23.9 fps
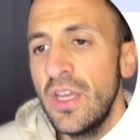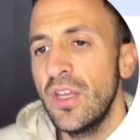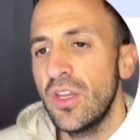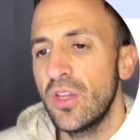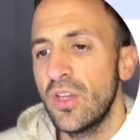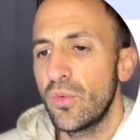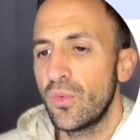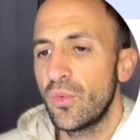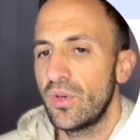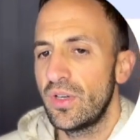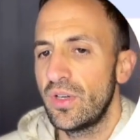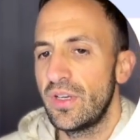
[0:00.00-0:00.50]

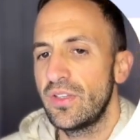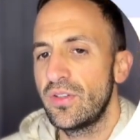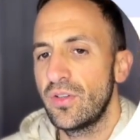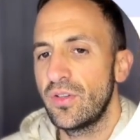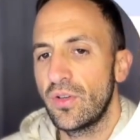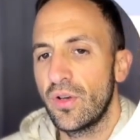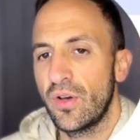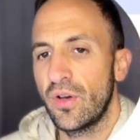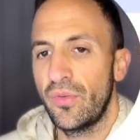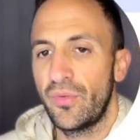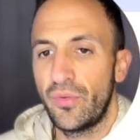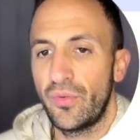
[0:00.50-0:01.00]
you will need to
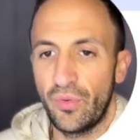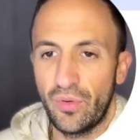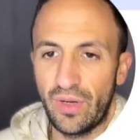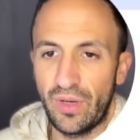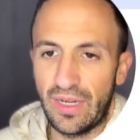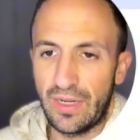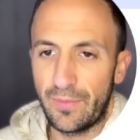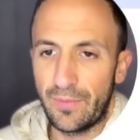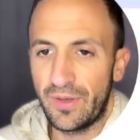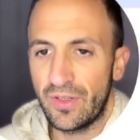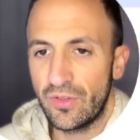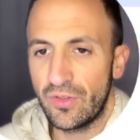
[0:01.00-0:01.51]
go through
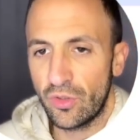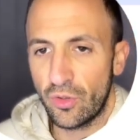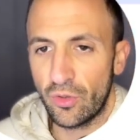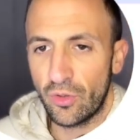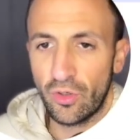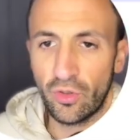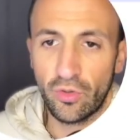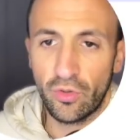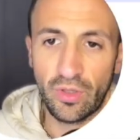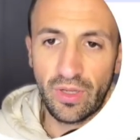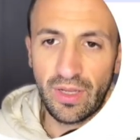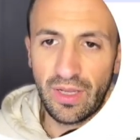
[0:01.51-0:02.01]

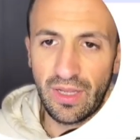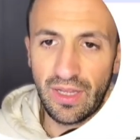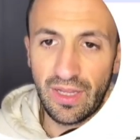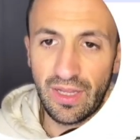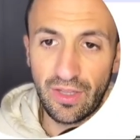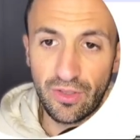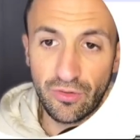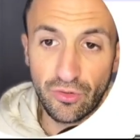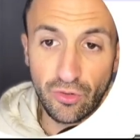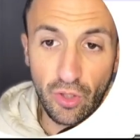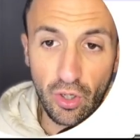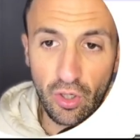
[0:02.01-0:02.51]

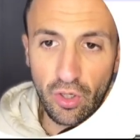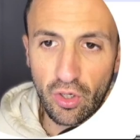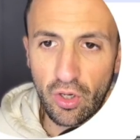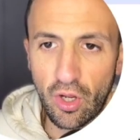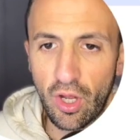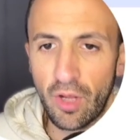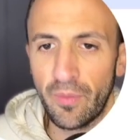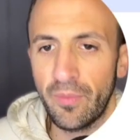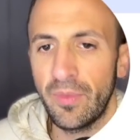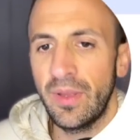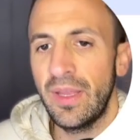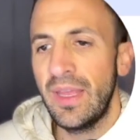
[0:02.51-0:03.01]

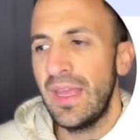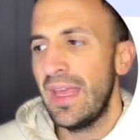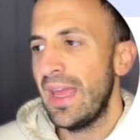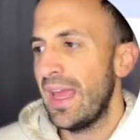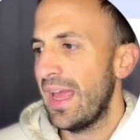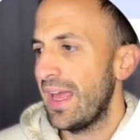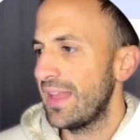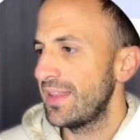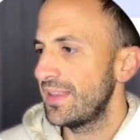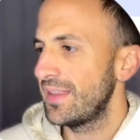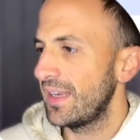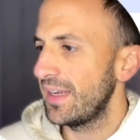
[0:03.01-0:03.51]
Elementor.com,
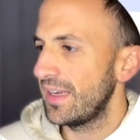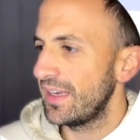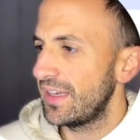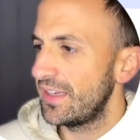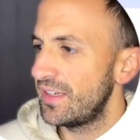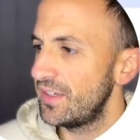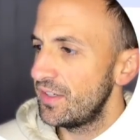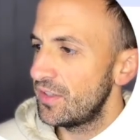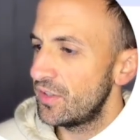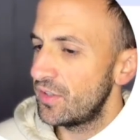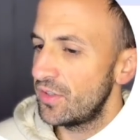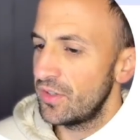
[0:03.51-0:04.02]
and then
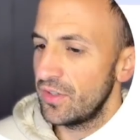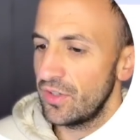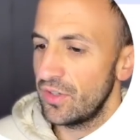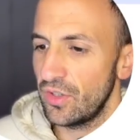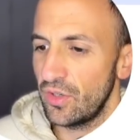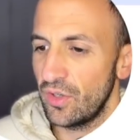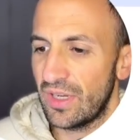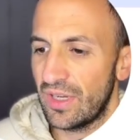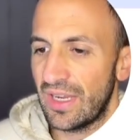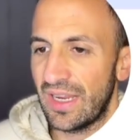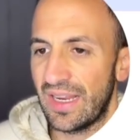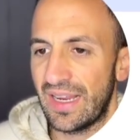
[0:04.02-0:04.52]
here
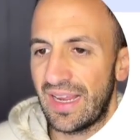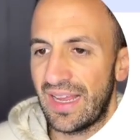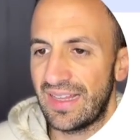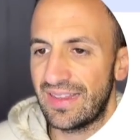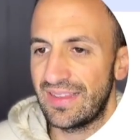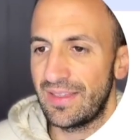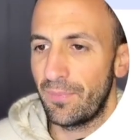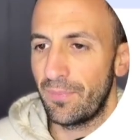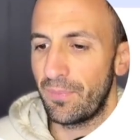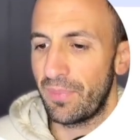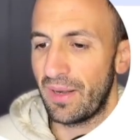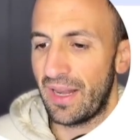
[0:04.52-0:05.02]
you can get
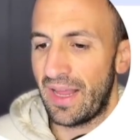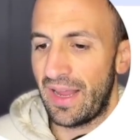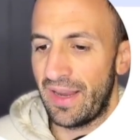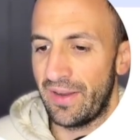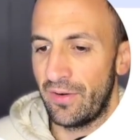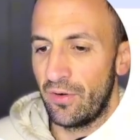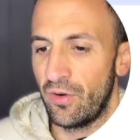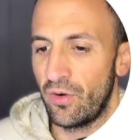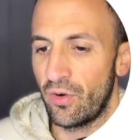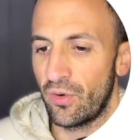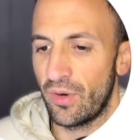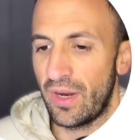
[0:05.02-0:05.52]
the
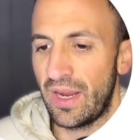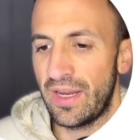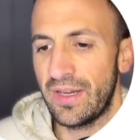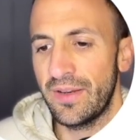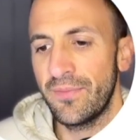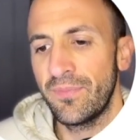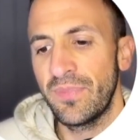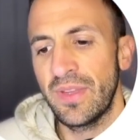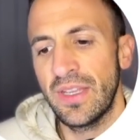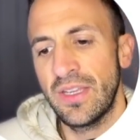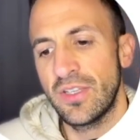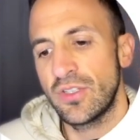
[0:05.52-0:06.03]
plan. All right,
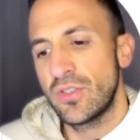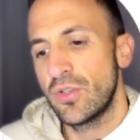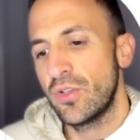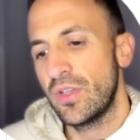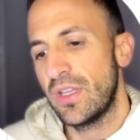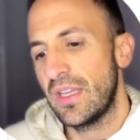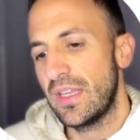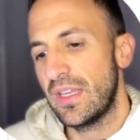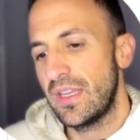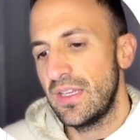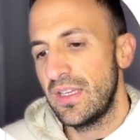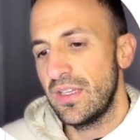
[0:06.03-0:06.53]
so
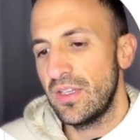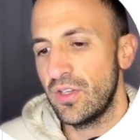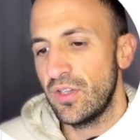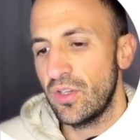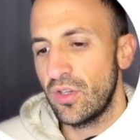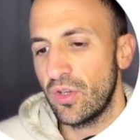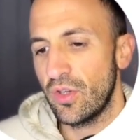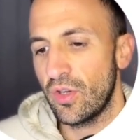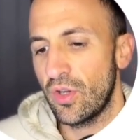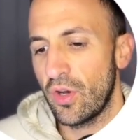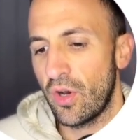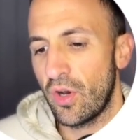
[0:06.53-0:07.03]
in here
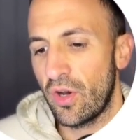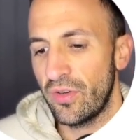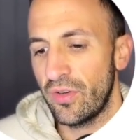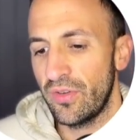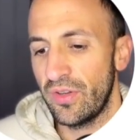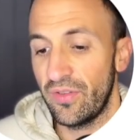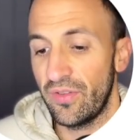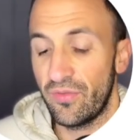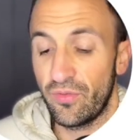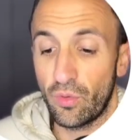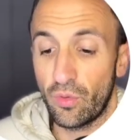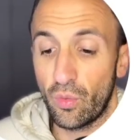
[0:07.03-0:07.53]
you got
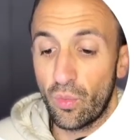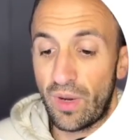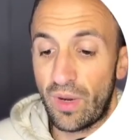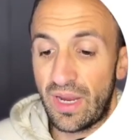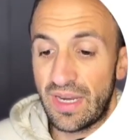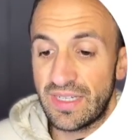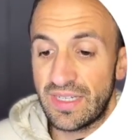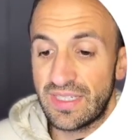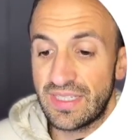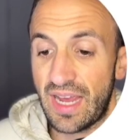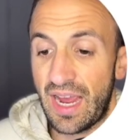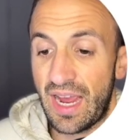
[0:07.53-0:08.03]
for
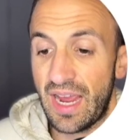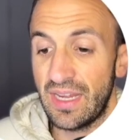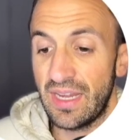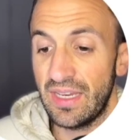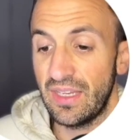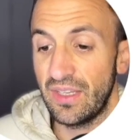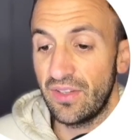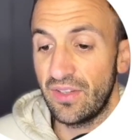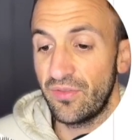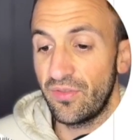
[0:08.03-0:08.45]
one site is